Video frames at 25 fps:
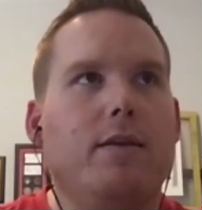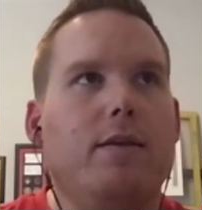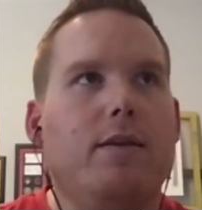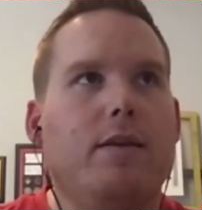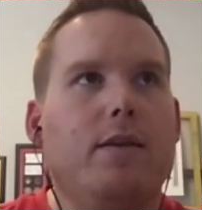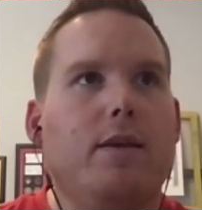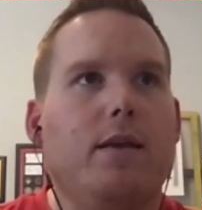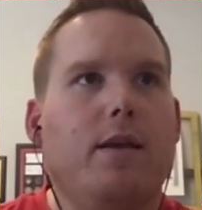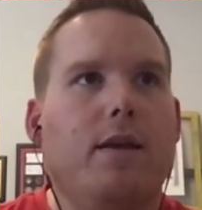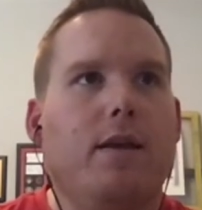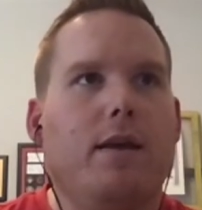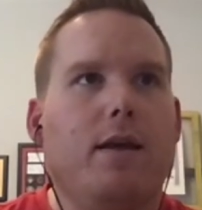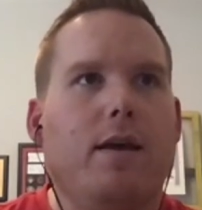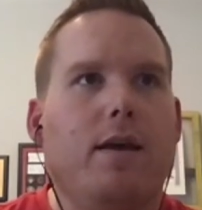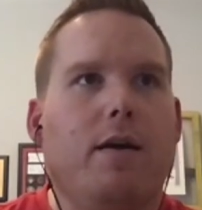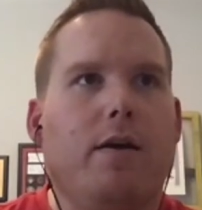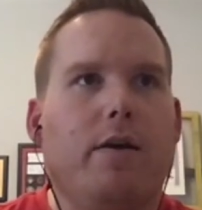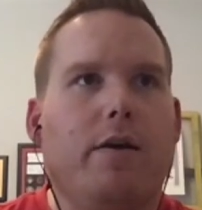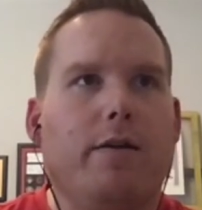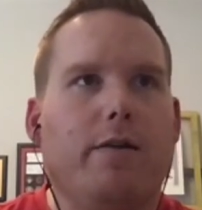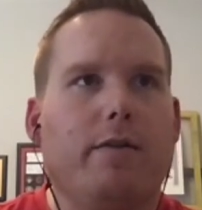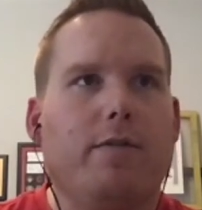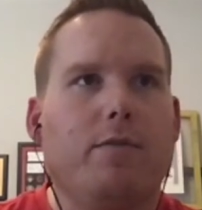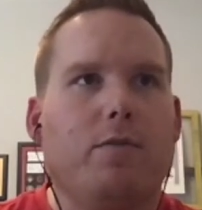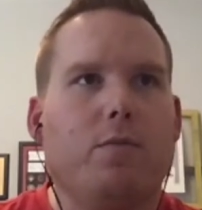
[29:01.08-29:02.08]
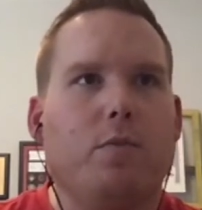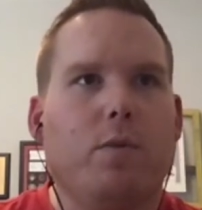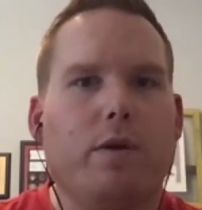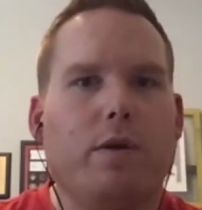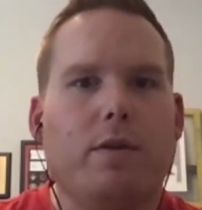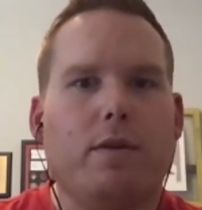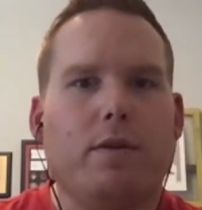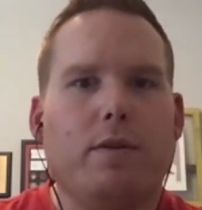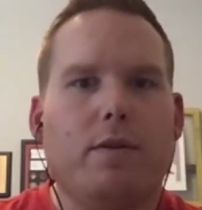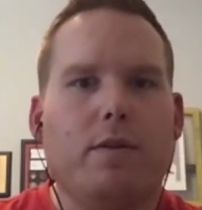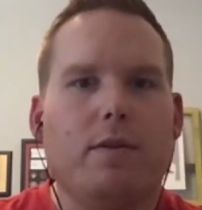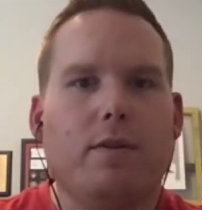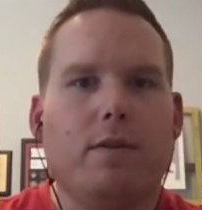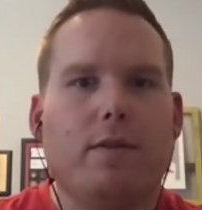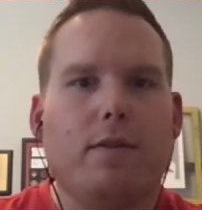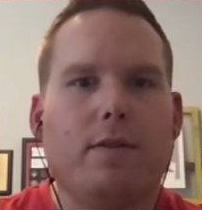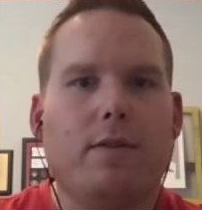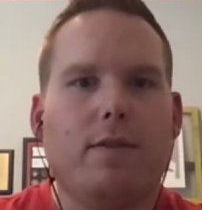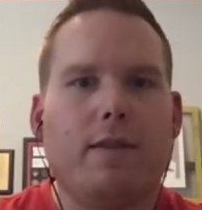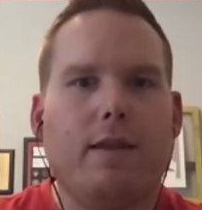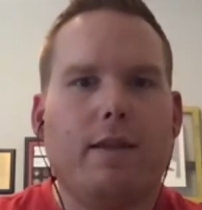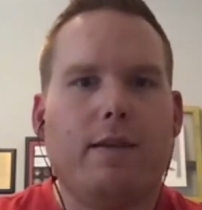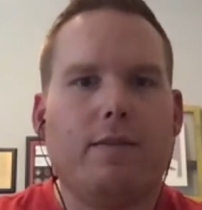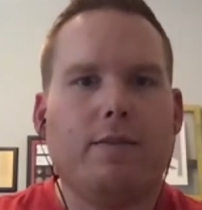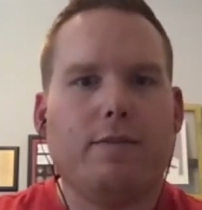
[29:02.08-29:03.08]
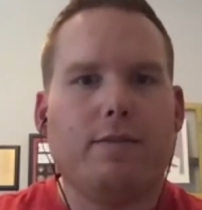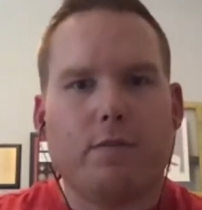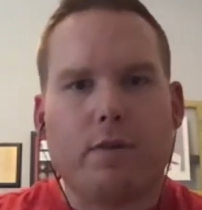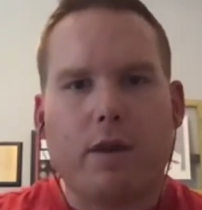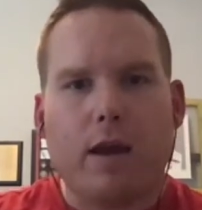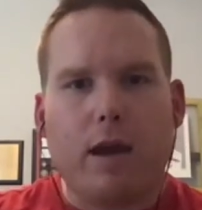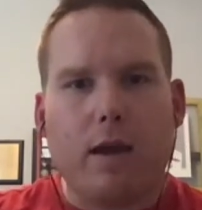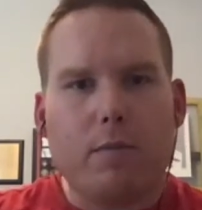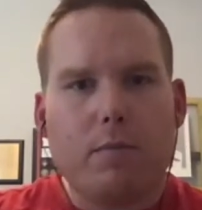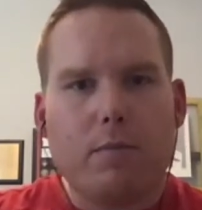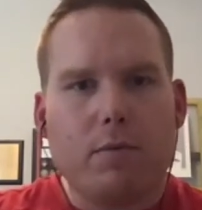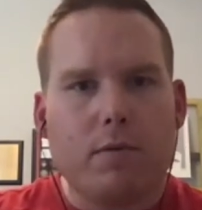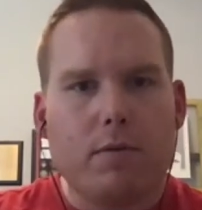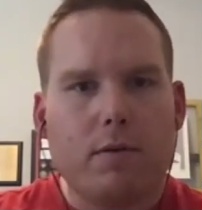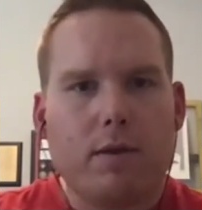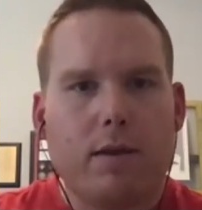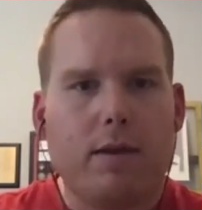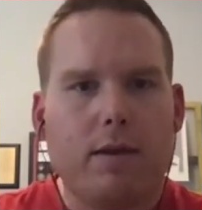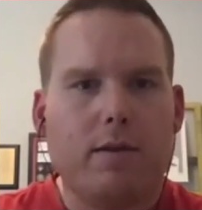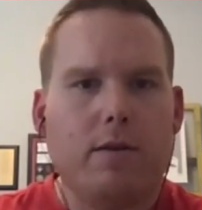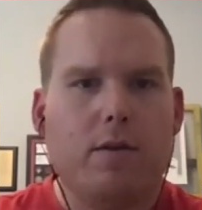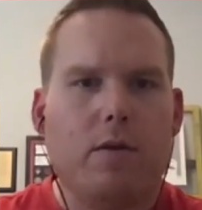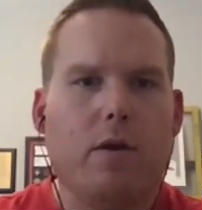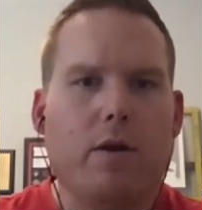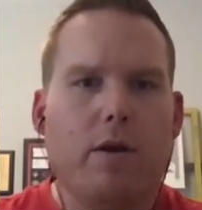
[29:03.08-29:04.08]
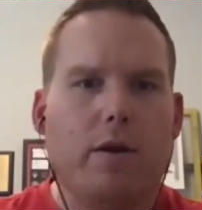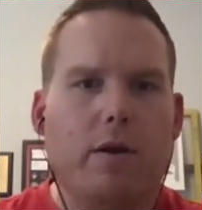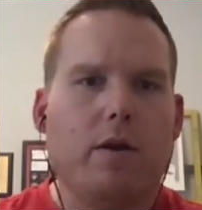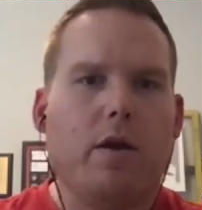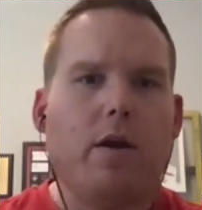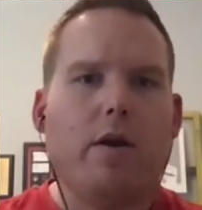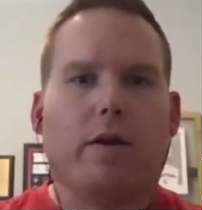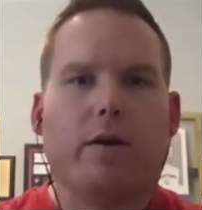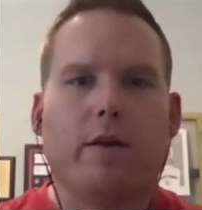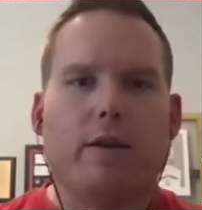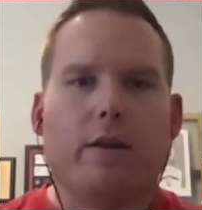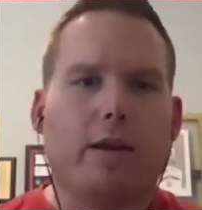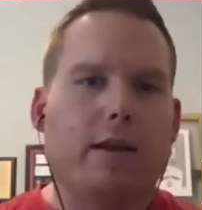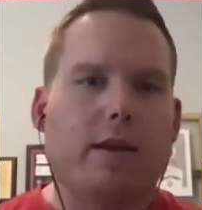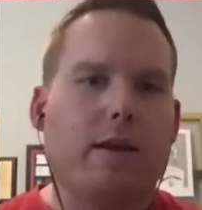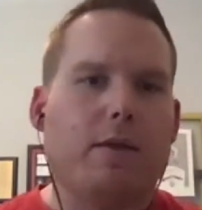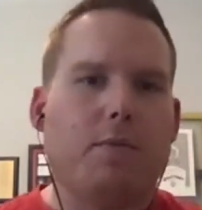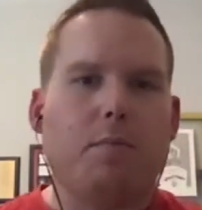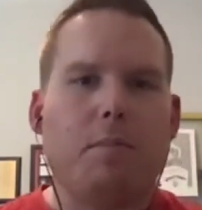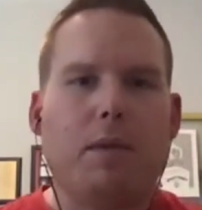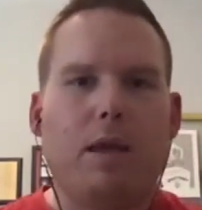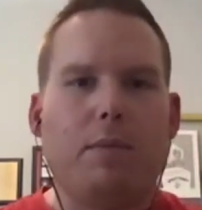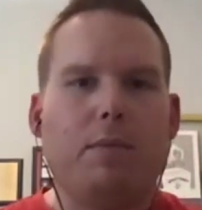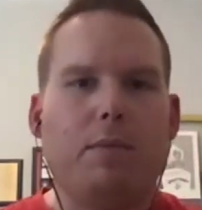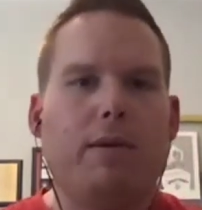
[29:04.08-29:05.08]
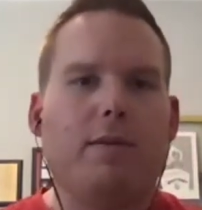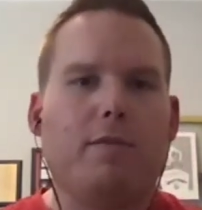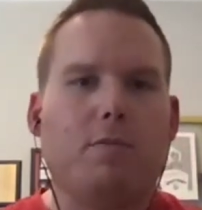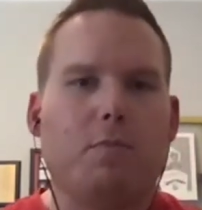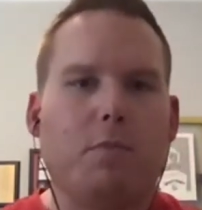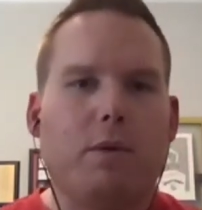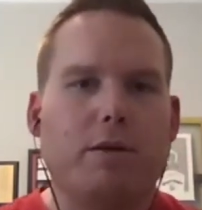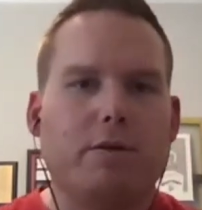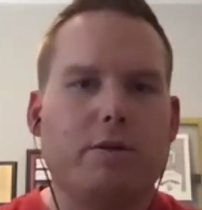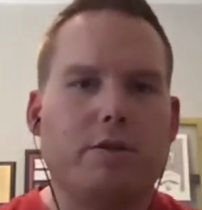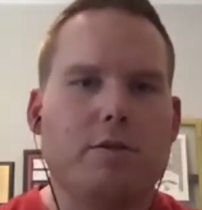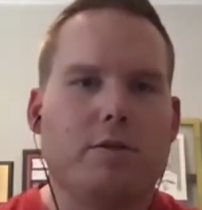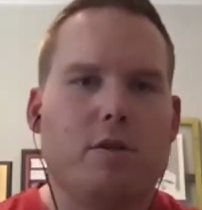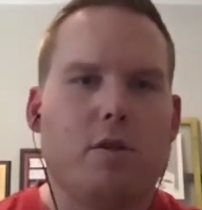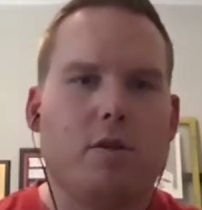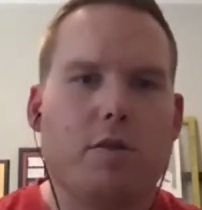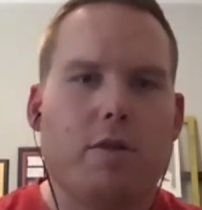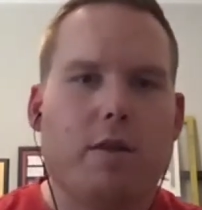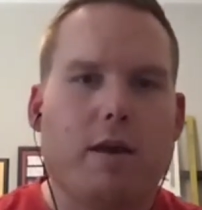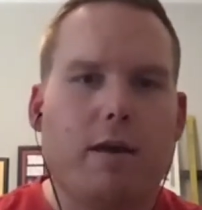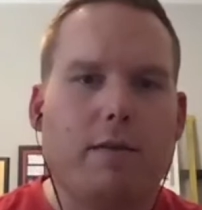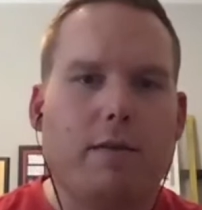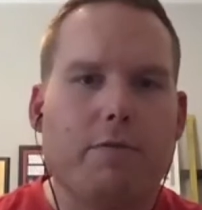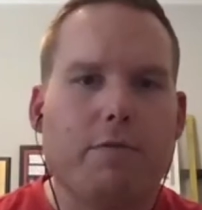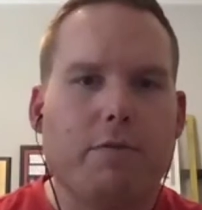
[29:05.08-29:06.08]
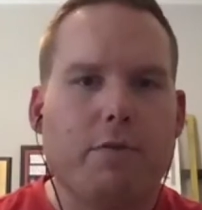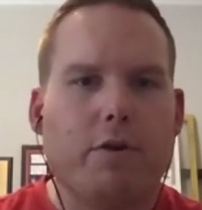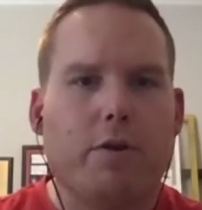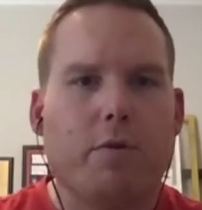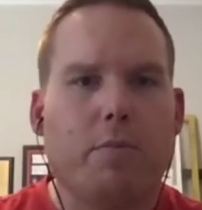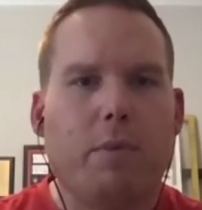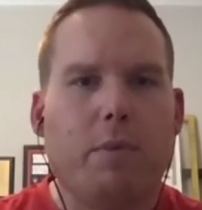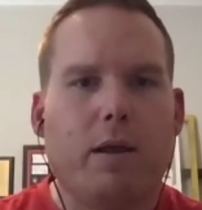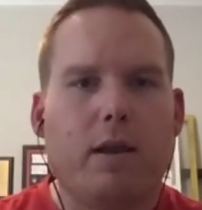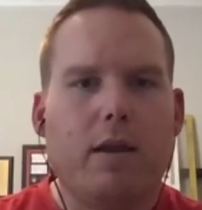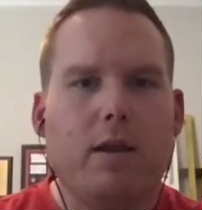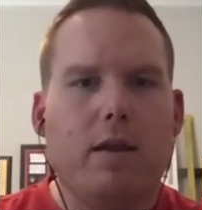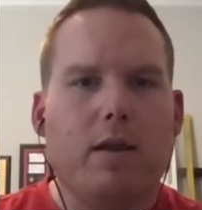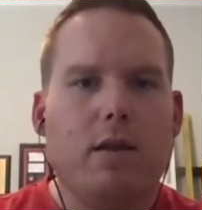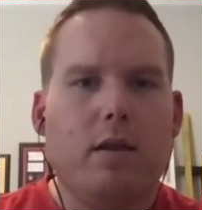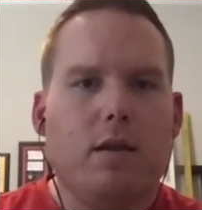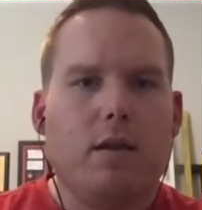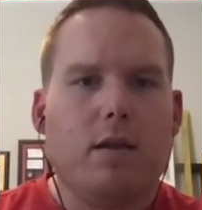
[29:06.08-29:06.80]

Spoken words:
aren't what they describe, and you aren't going to get maybe as much as you thought for your money.